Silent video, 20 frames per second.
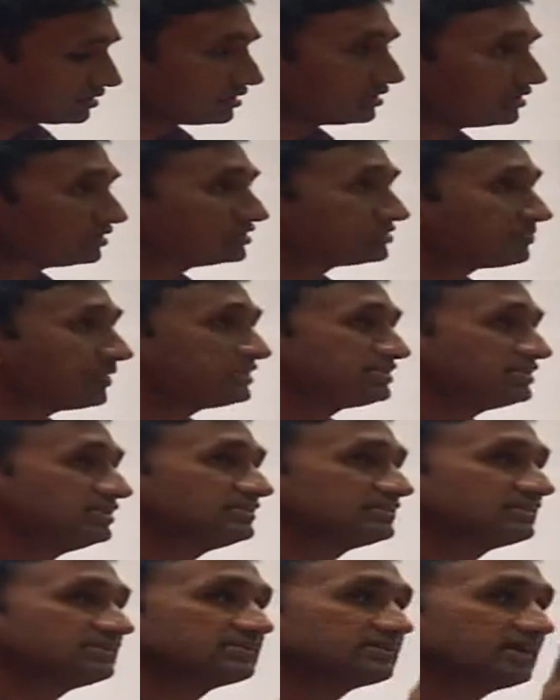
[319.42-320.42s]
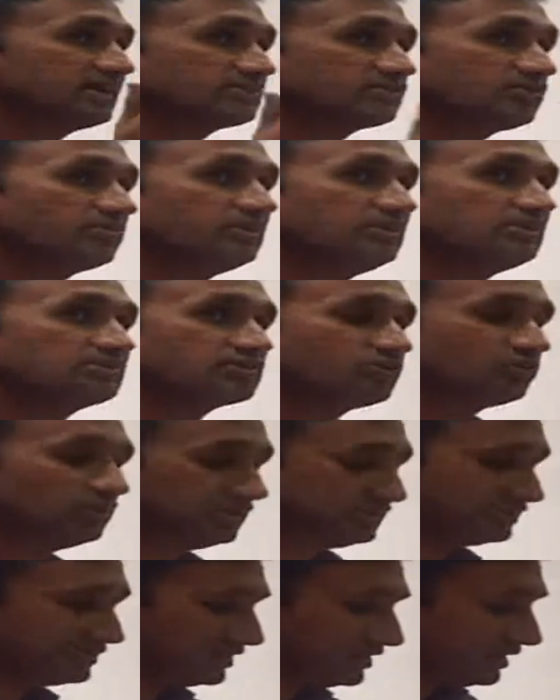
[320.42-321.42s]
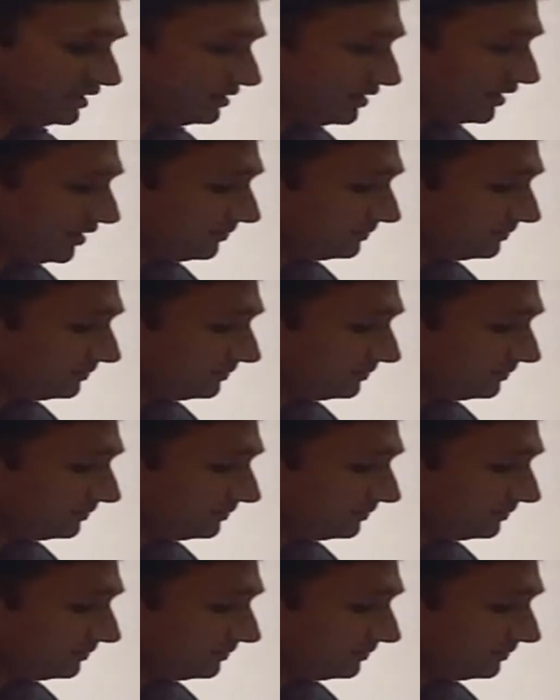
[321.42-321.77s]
especially since there are so many students sitting there,